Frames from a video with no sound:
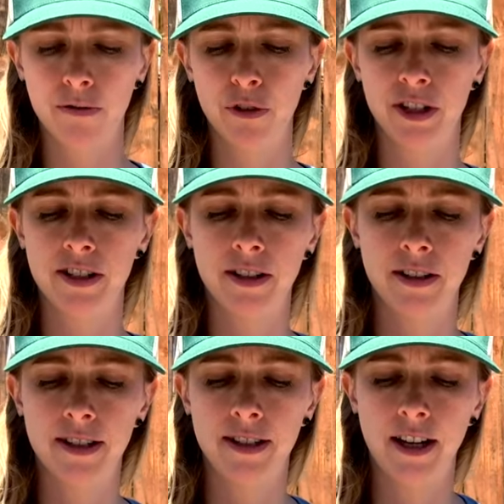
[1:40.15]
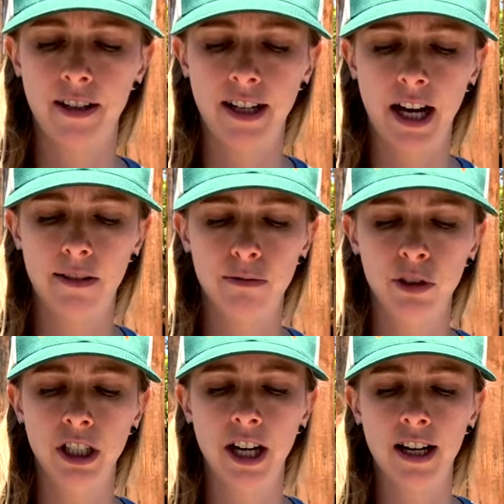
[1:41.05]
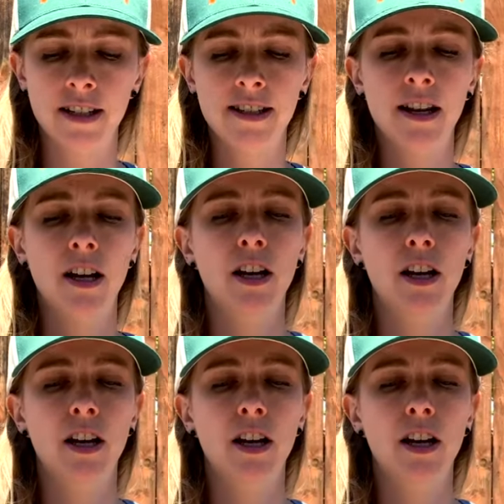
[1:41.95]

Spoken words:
for instance, that they have really nice